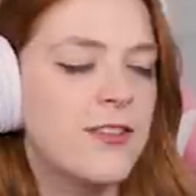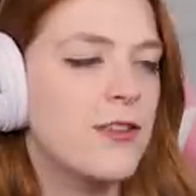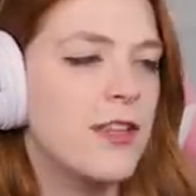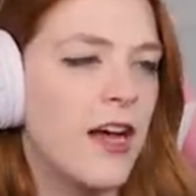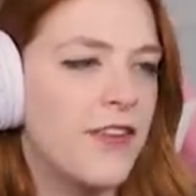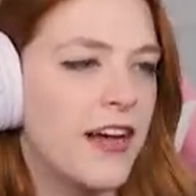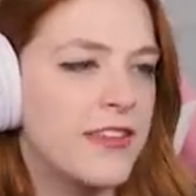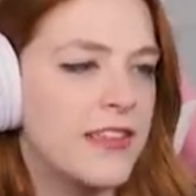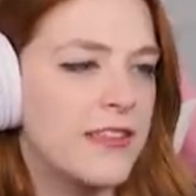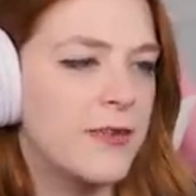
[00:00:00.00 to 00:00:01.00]
also love
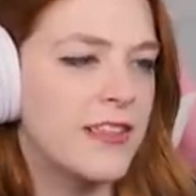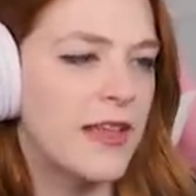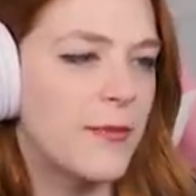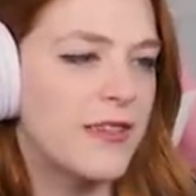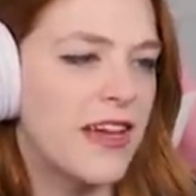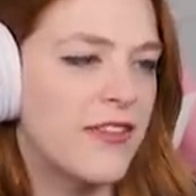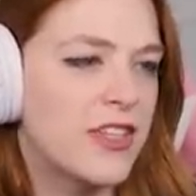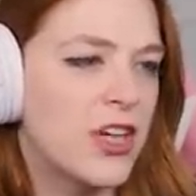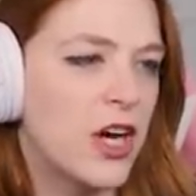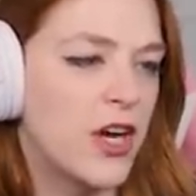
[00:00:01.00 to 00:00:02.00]
having these because that means I have a
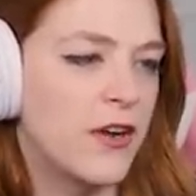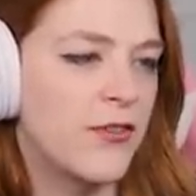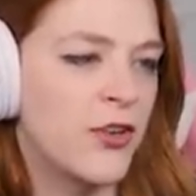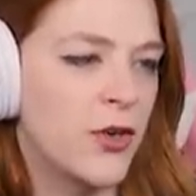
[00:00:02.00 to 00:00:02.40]
ton of